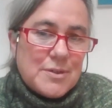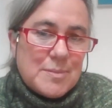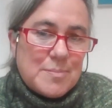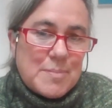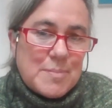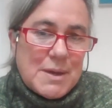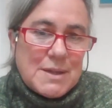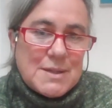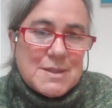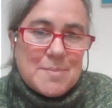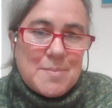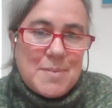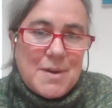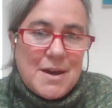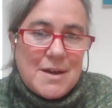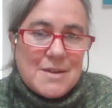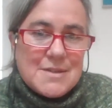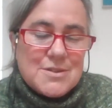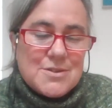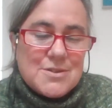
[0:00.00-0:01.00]
who were
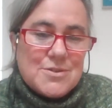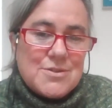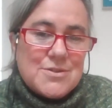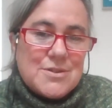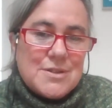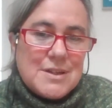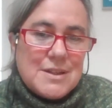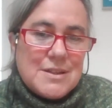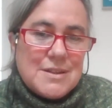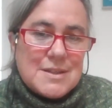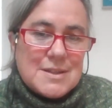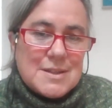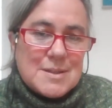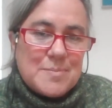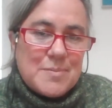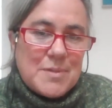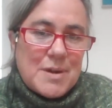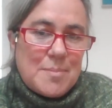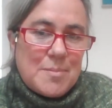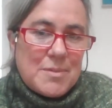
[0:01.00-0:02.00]
made to pass
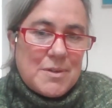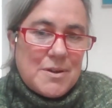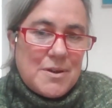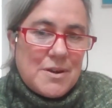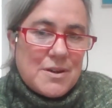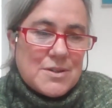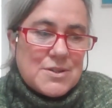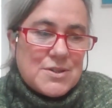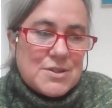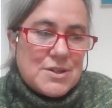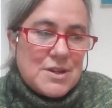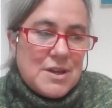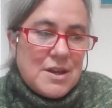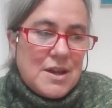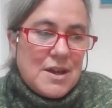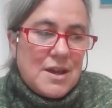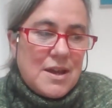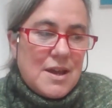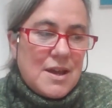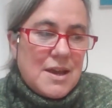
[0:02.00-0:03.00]
underneath this bramble
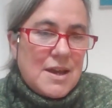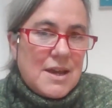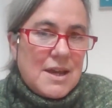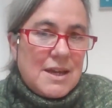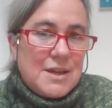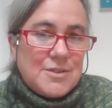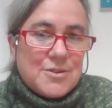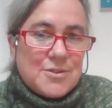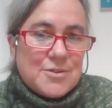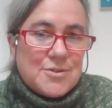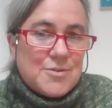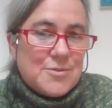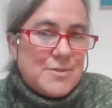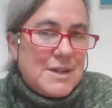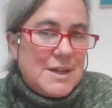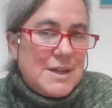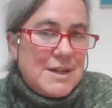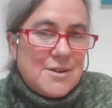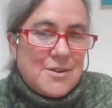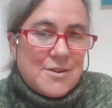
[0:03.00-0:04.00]
arch either
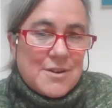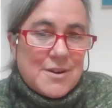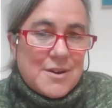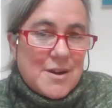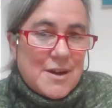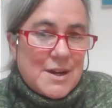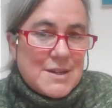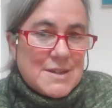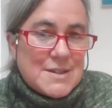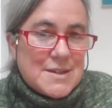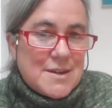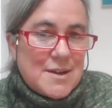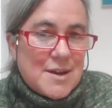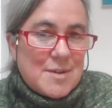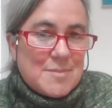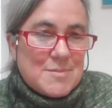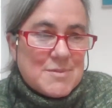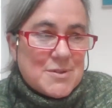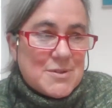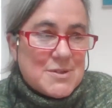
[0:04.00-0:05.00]
3 or
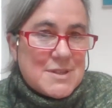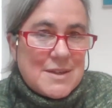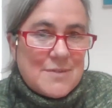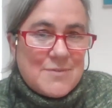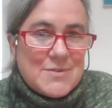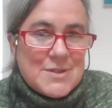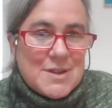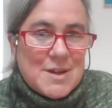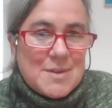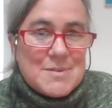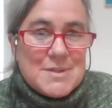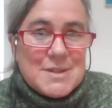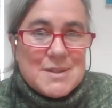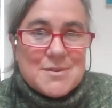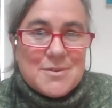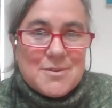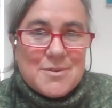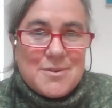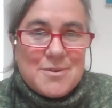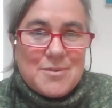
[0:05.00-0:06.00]
9 times or 7
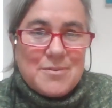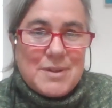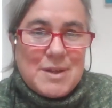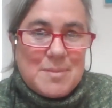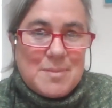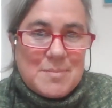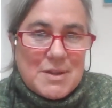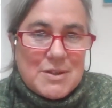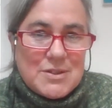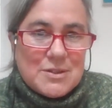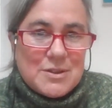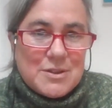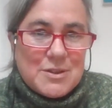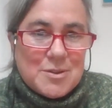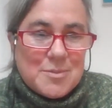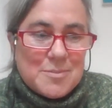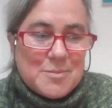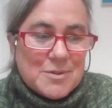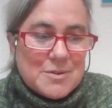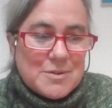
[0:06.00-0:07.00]
times. These are all really
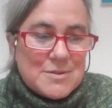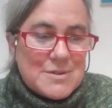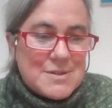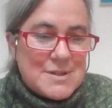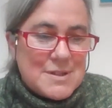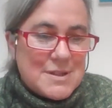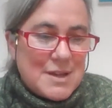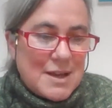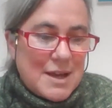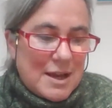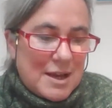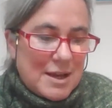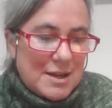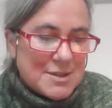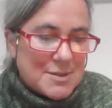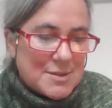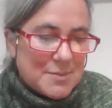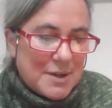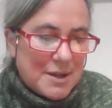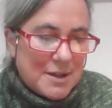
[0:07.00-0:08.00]
magical numbers
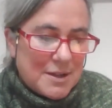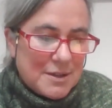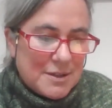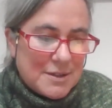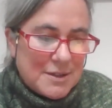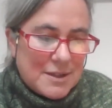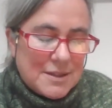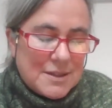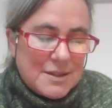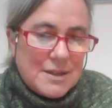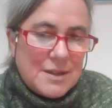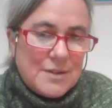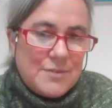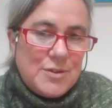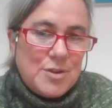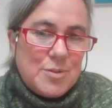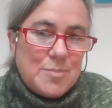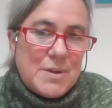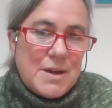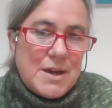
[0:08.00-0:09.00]
as well,
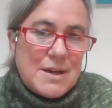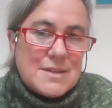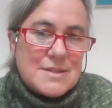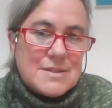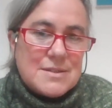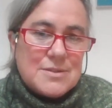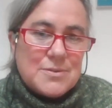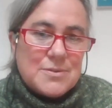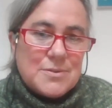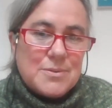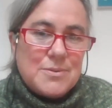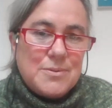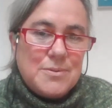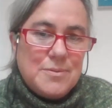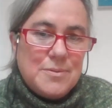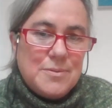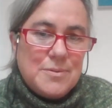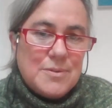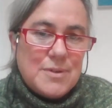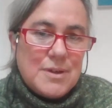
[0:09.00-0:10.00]
that if you pass
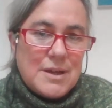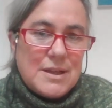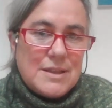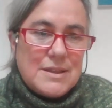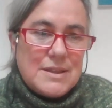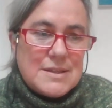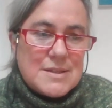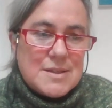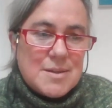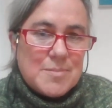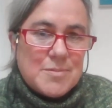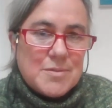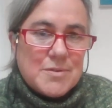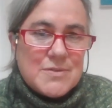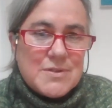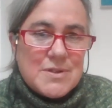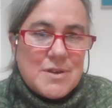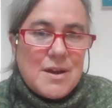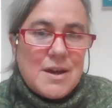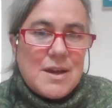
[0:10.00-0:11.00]
through
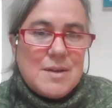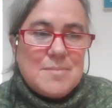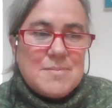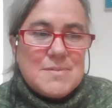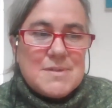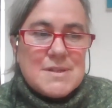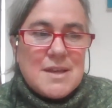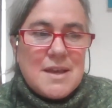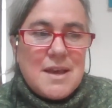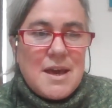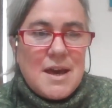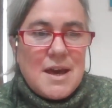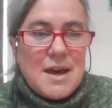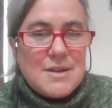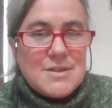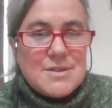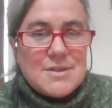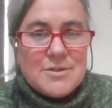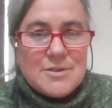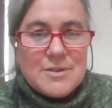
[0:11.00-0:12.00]
this number of times
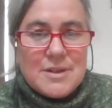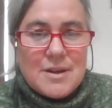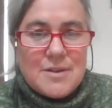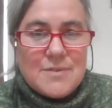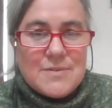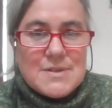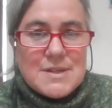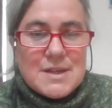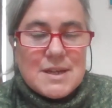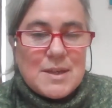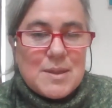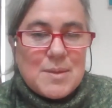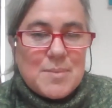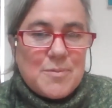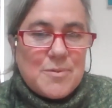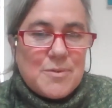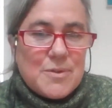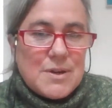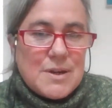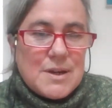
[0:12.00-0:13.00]
at a certain hour of the
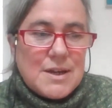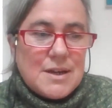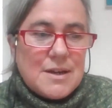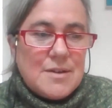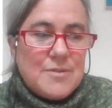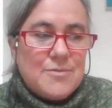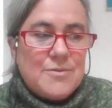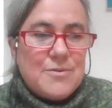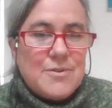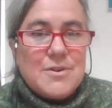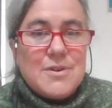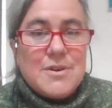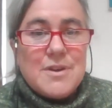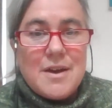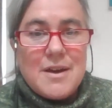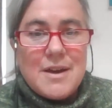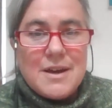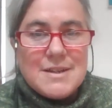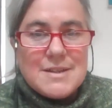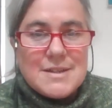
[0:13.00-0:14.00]
day in the morning
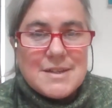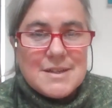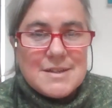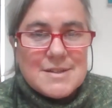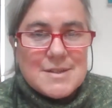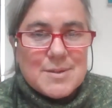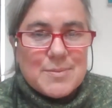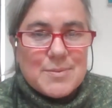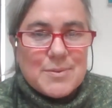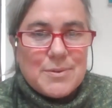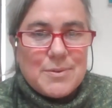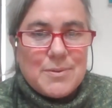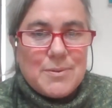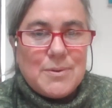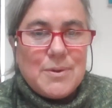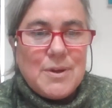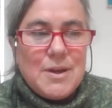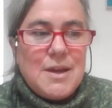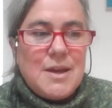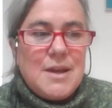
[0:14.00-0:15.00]
for 9 days in a
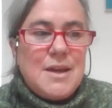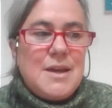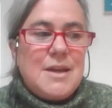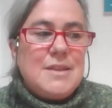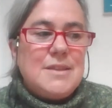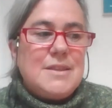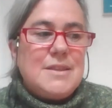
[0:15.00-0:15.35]
row,